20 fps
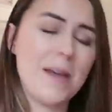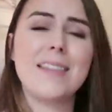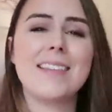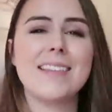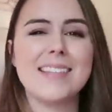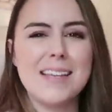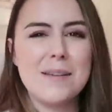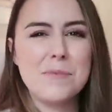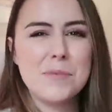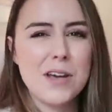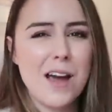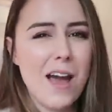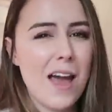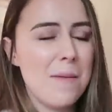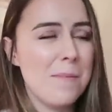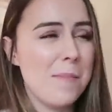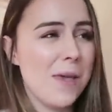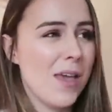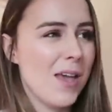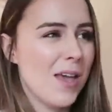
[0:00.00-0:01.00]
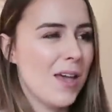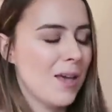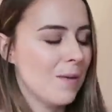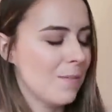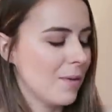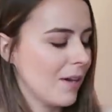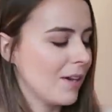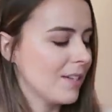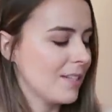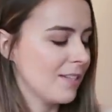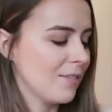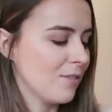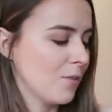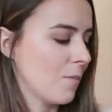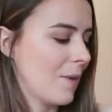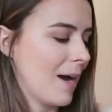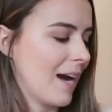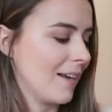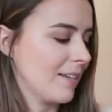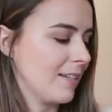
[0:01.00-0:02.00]
But at the same time, because it's
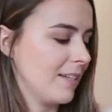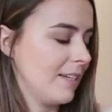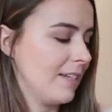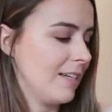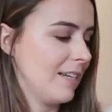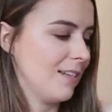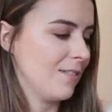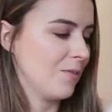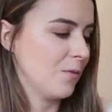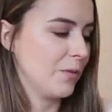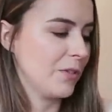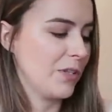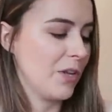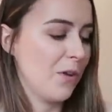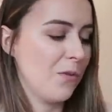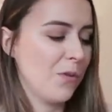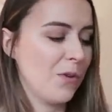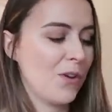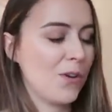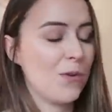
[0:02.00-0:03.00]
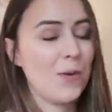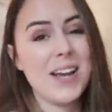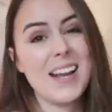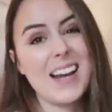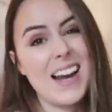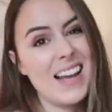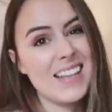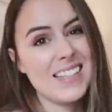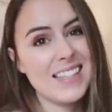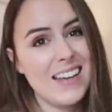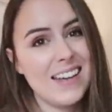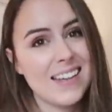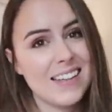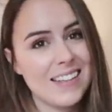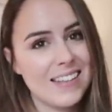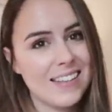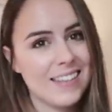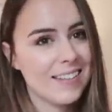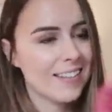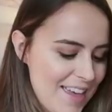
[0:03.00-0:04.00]
not patterned, it's also quite
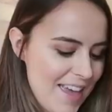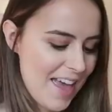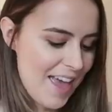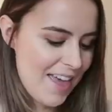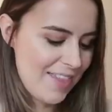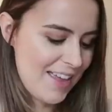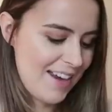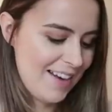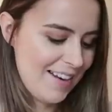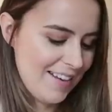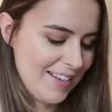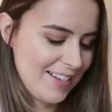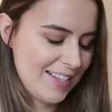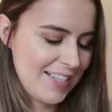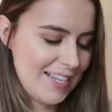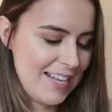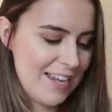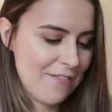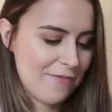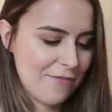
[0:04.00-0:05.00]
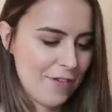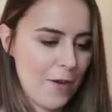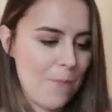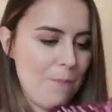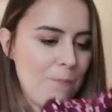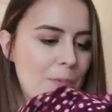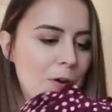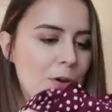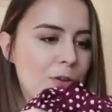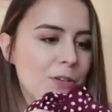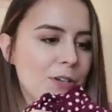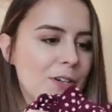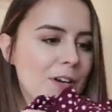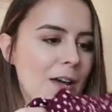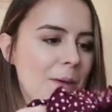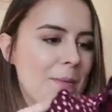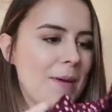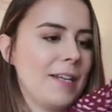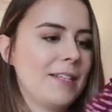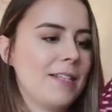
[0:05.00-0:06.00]
classic. And then lastly, from Bodon,
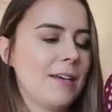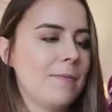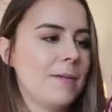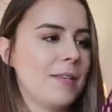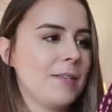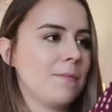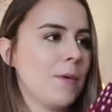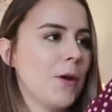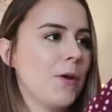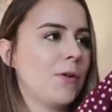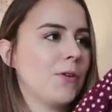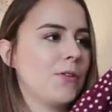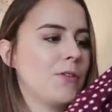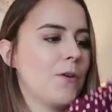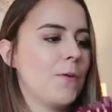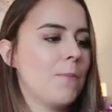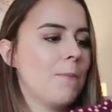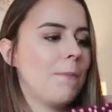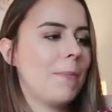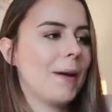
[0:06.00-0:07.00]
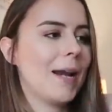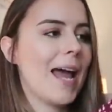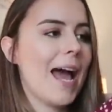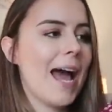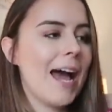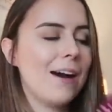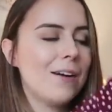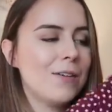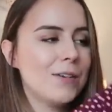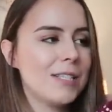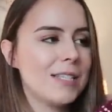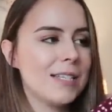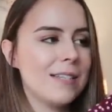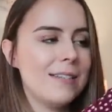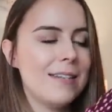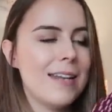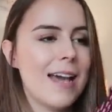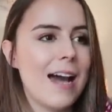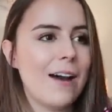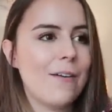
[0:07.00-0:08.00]
I picked up this polka dot blouse.
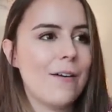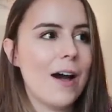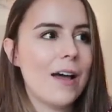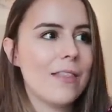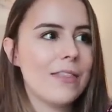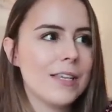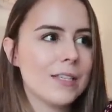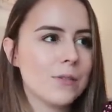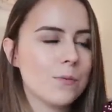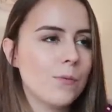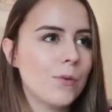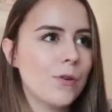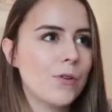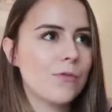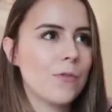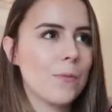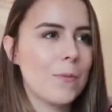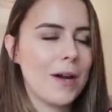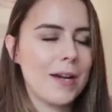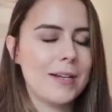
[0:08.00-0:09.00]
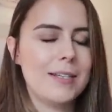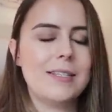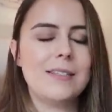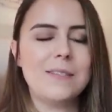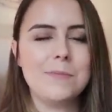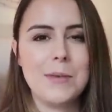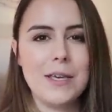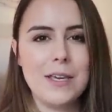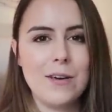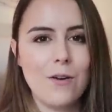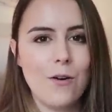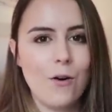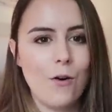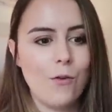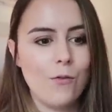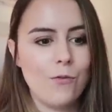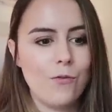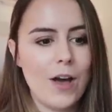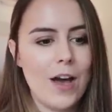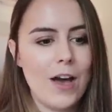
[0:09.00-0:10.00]
Now, this one reminded me
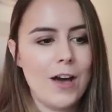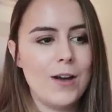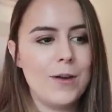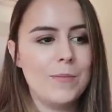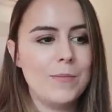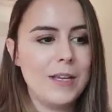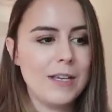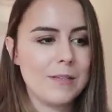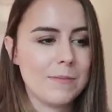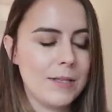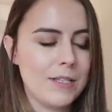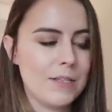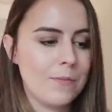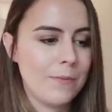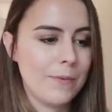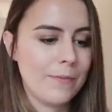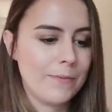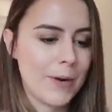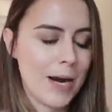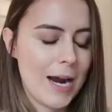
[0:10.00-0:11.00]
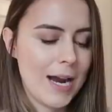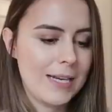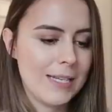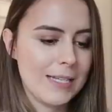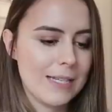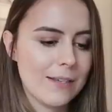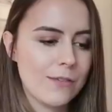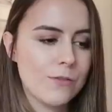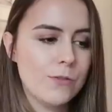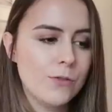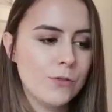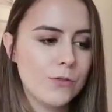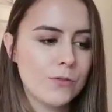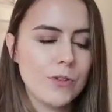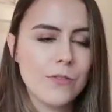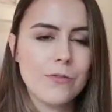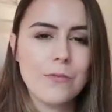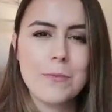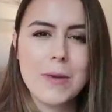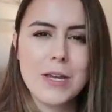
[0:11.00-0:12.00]
of the expensive brand. Is it called
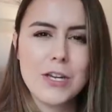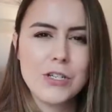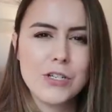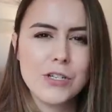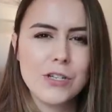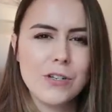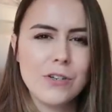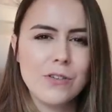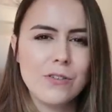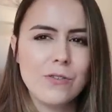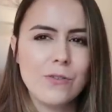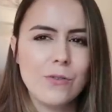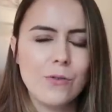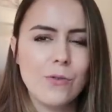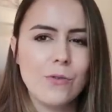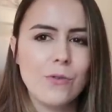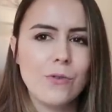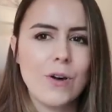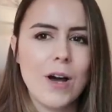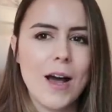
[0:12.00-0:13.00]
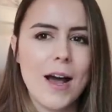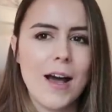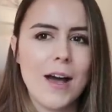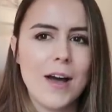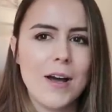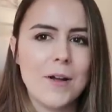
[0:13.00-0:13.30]
Reformation or...